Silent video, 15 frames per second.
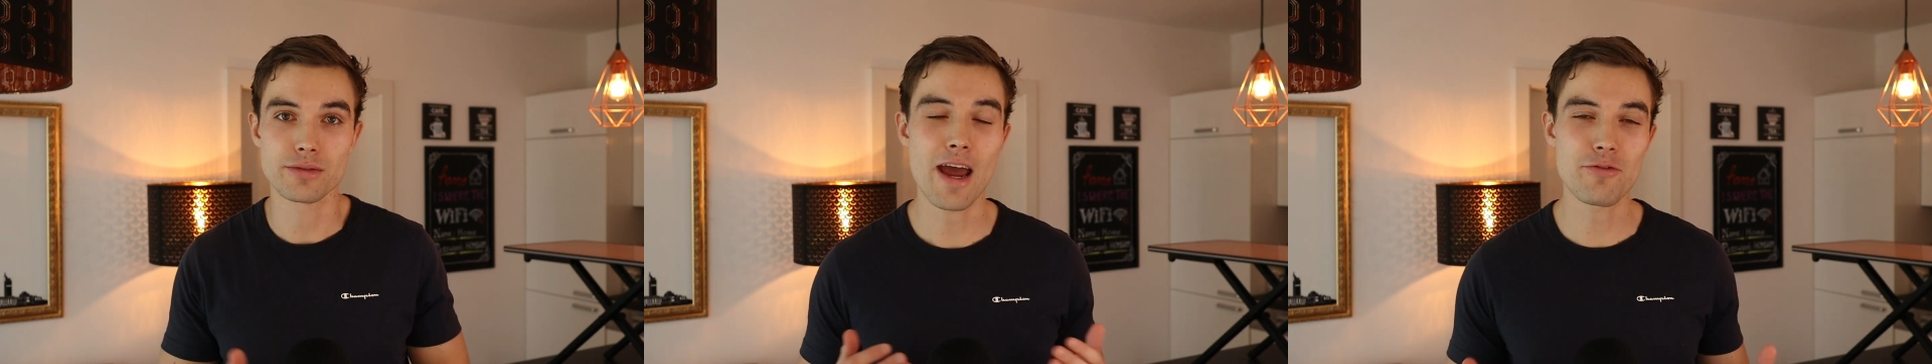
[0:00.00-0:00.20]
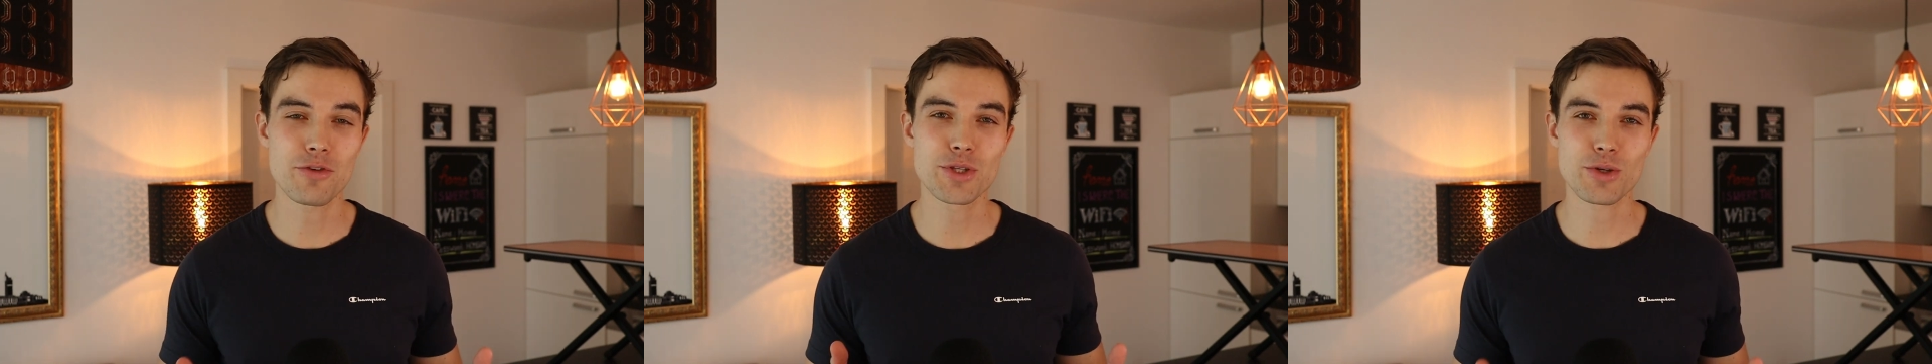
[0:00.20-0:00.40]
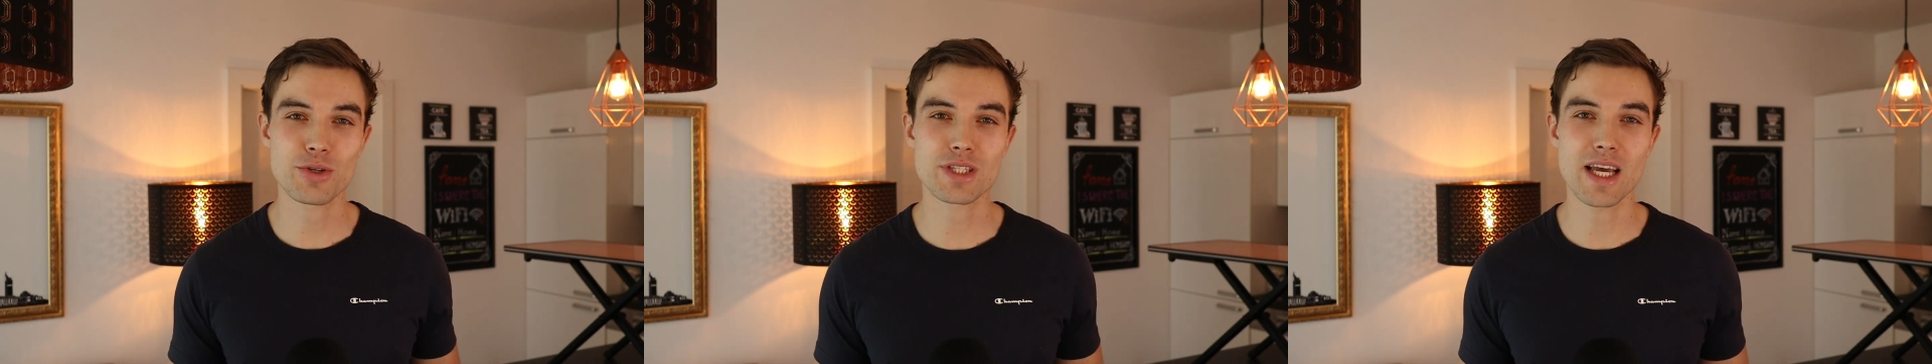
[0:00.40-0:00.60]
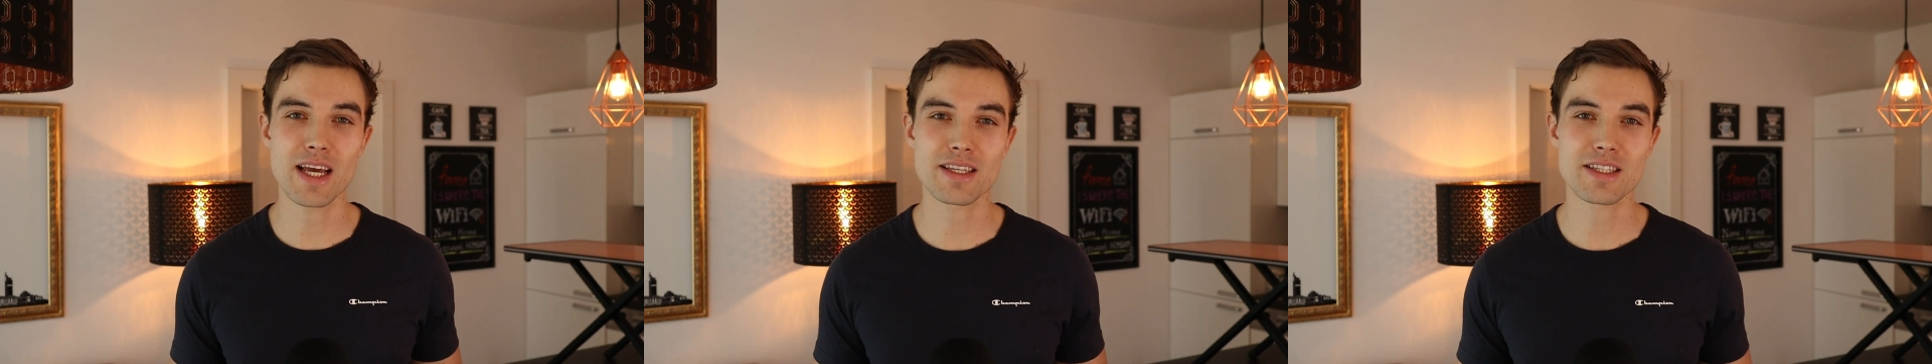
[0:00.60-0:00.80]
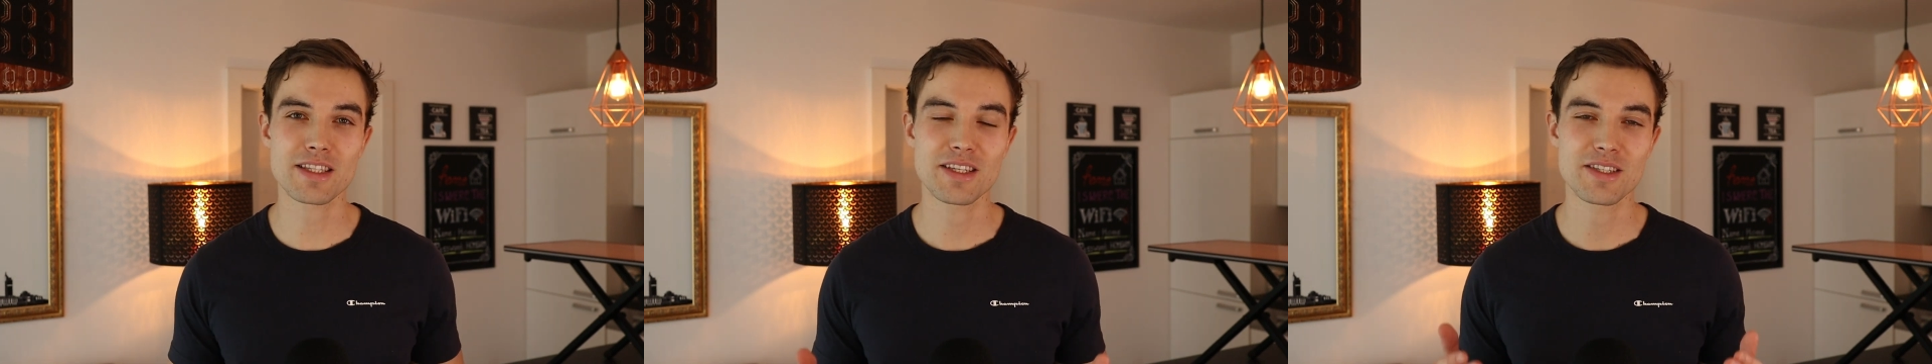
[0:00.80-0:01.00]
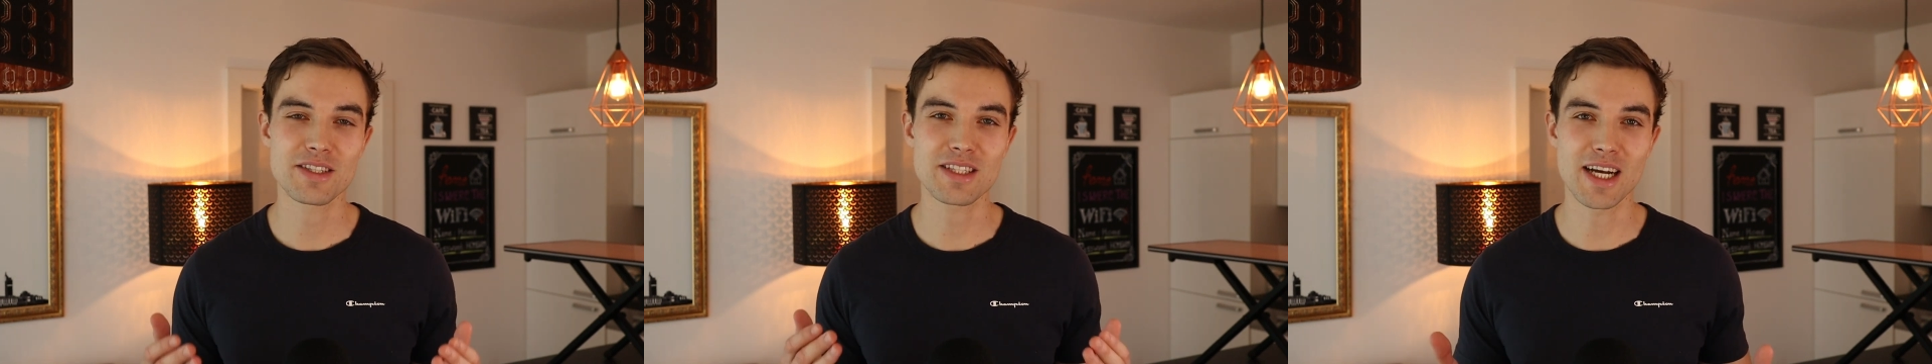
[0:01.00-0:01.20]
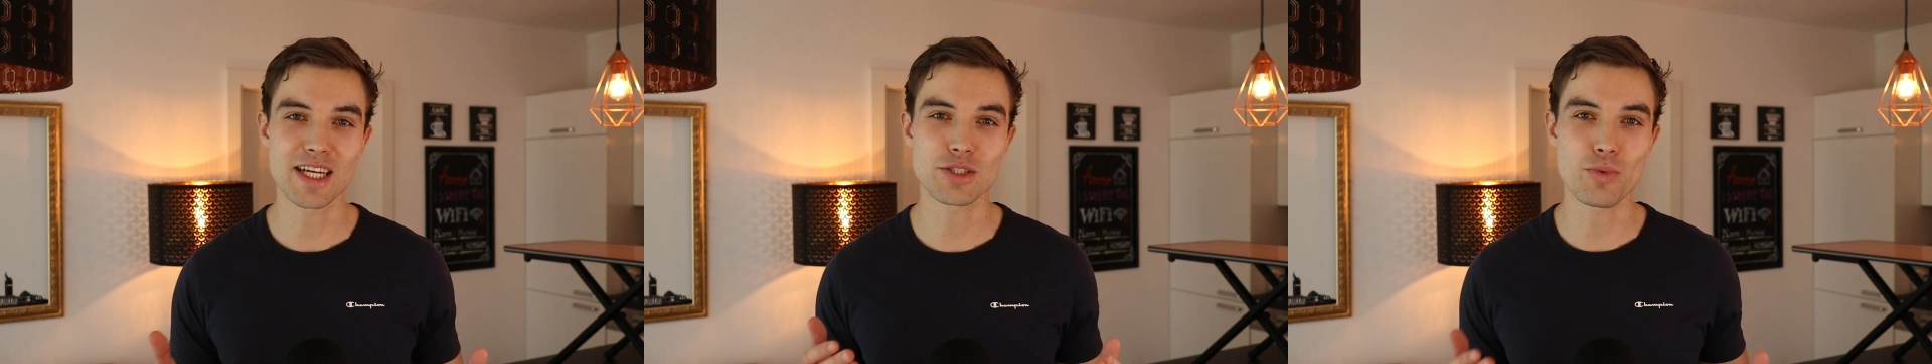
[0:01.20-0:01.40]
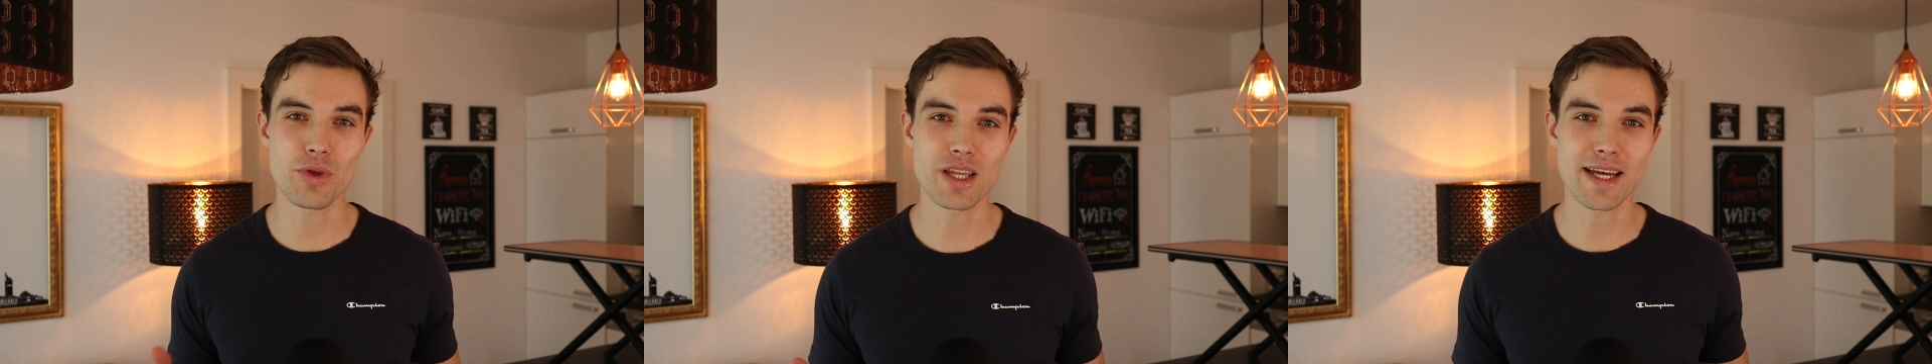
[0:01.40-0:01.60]
Every success
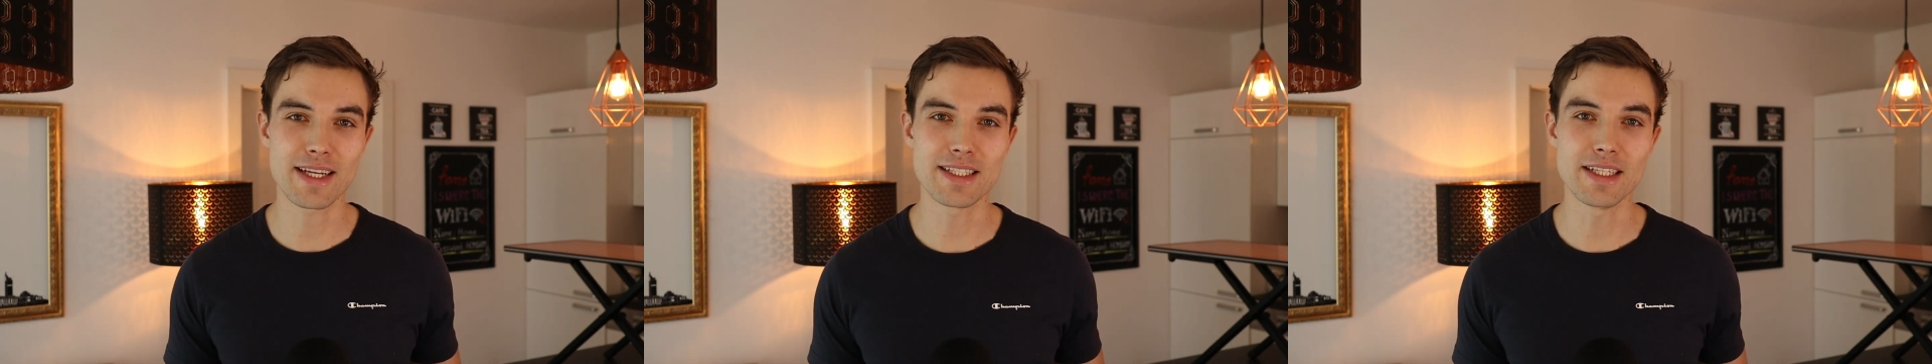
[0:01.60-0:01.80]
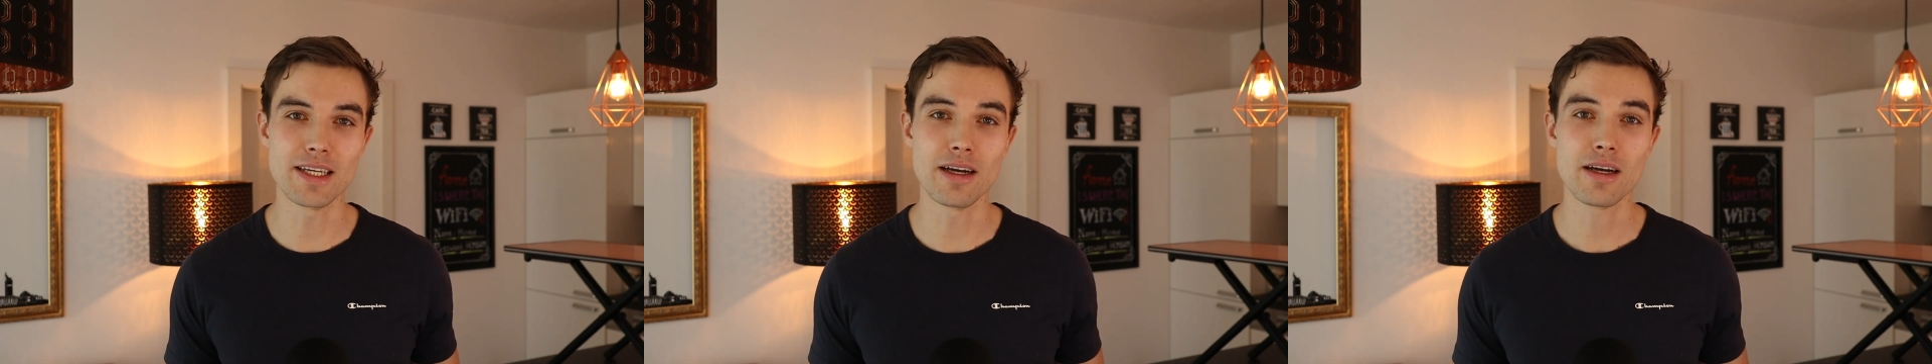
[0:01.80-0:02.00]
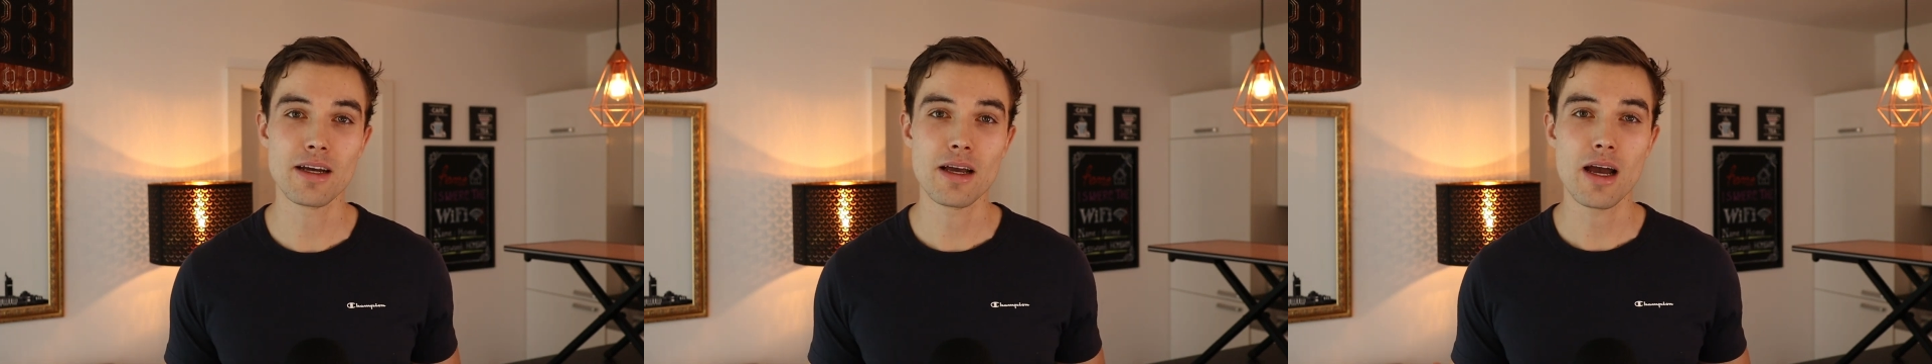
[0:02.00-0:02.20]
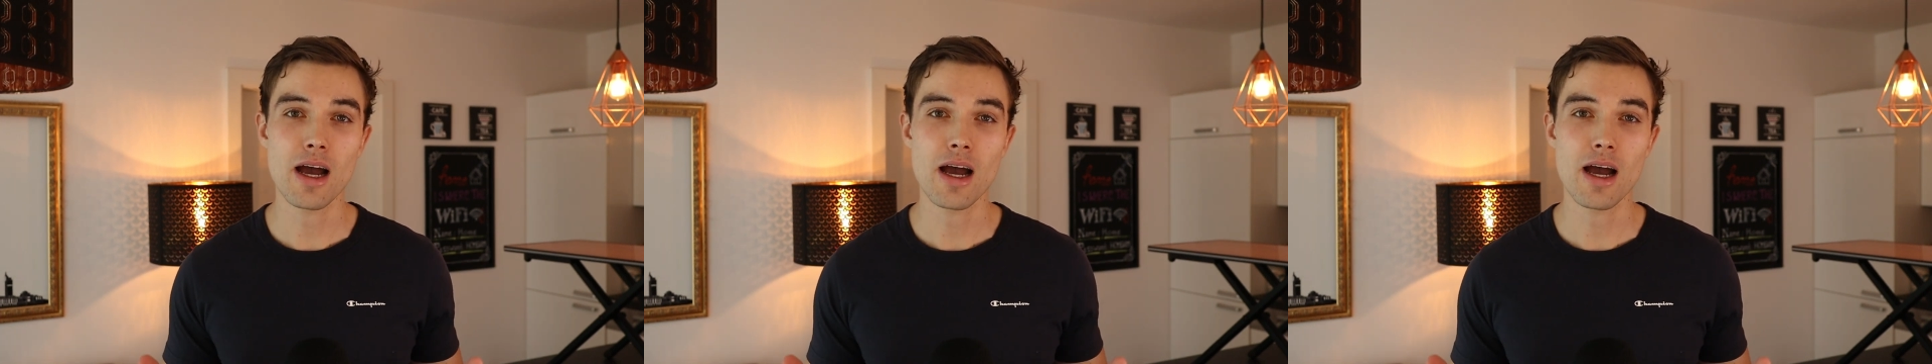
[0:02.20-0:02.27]
starts with an idea.